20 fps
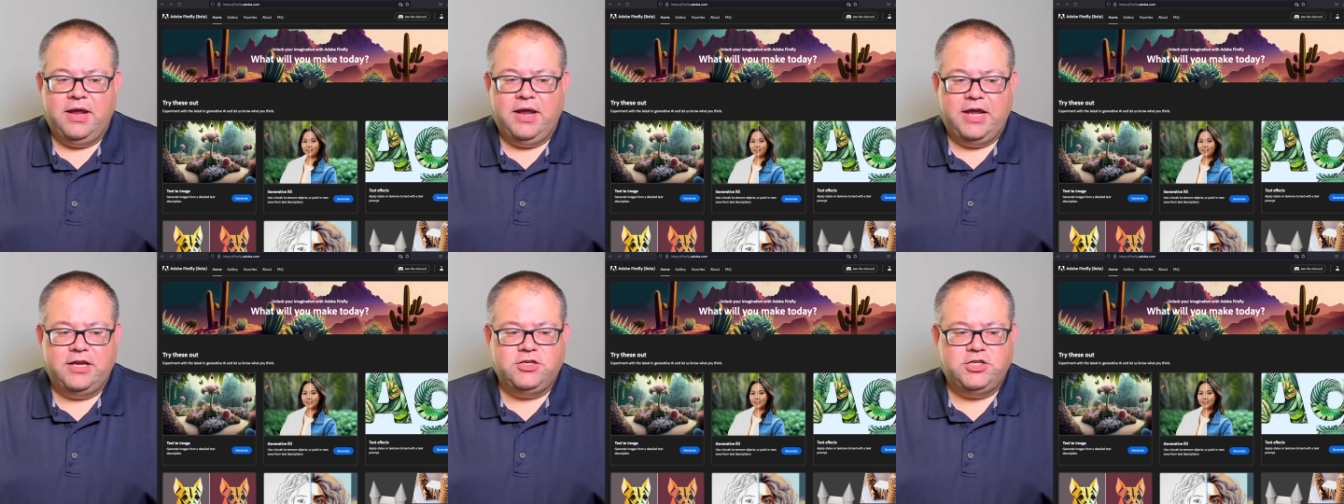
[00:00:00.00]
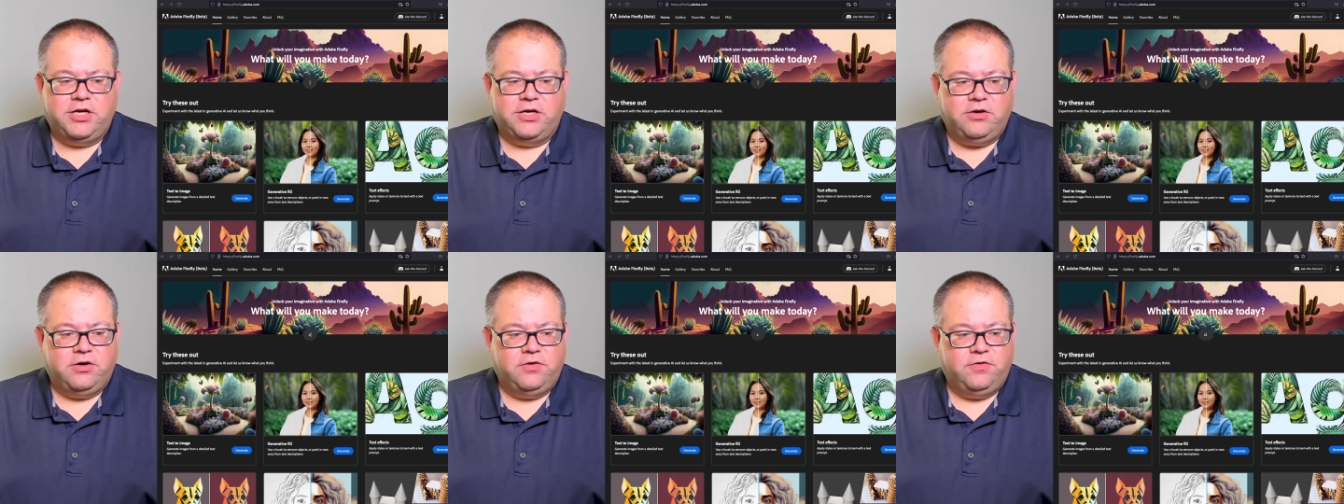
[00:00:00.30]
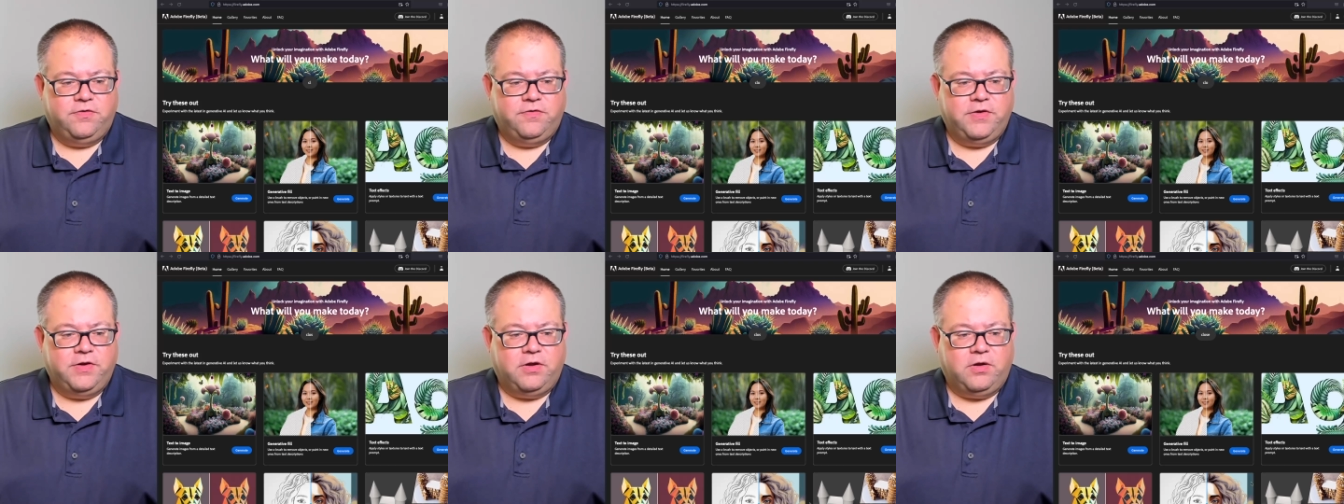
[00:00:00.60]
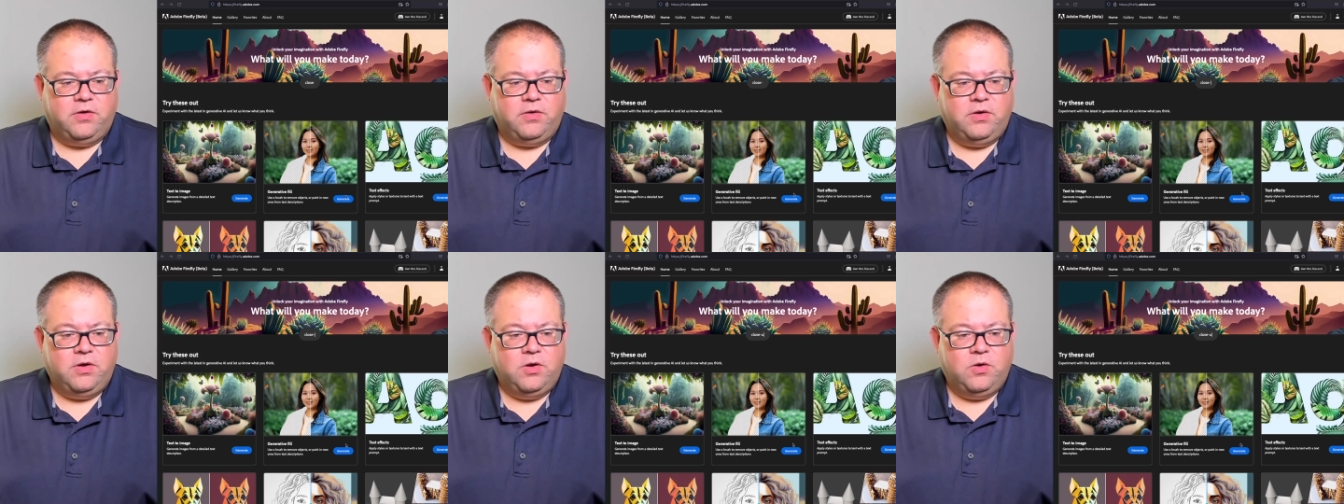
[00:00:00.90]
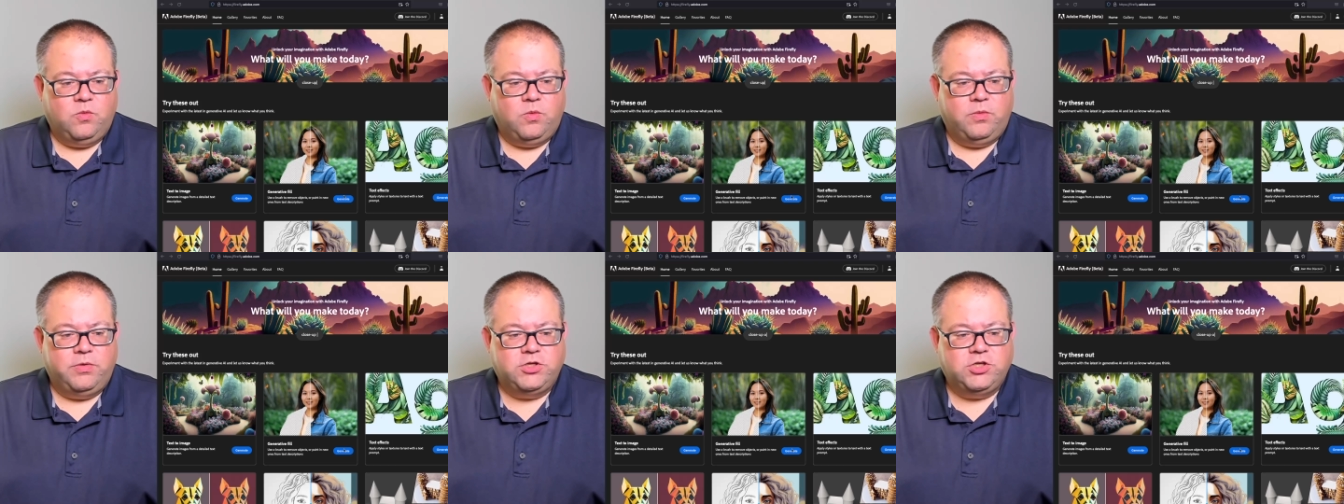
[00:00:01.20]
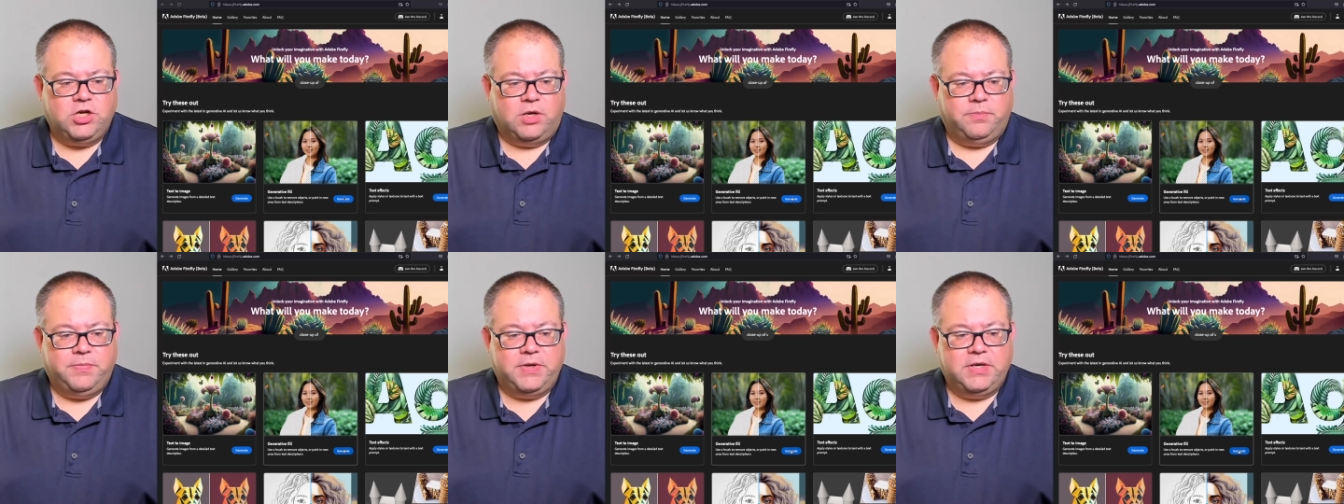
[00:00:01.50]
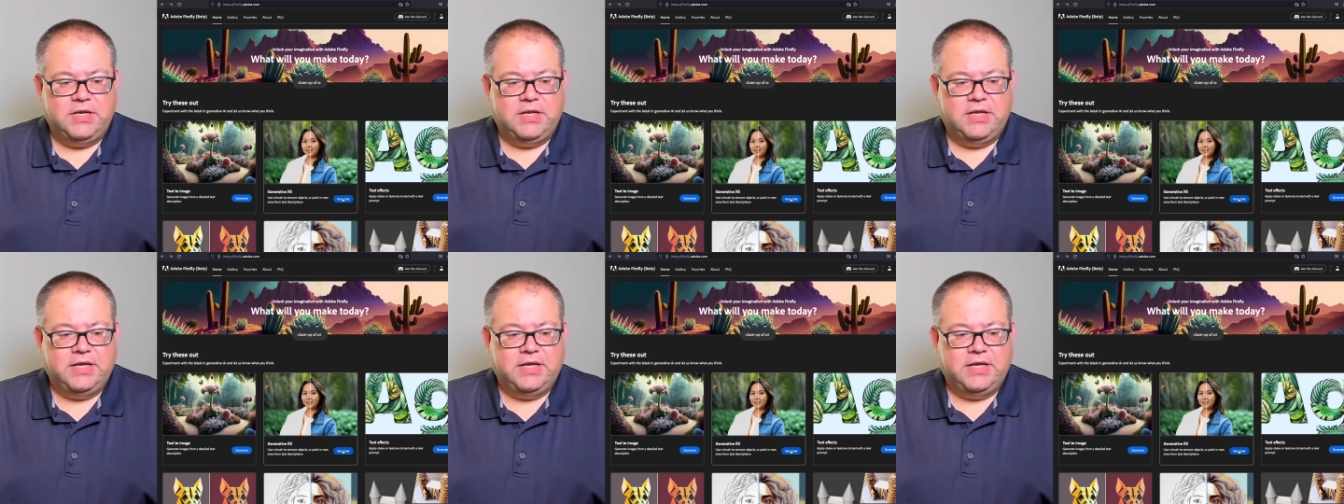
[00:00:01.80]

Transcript: And Generative Fill, when we jump into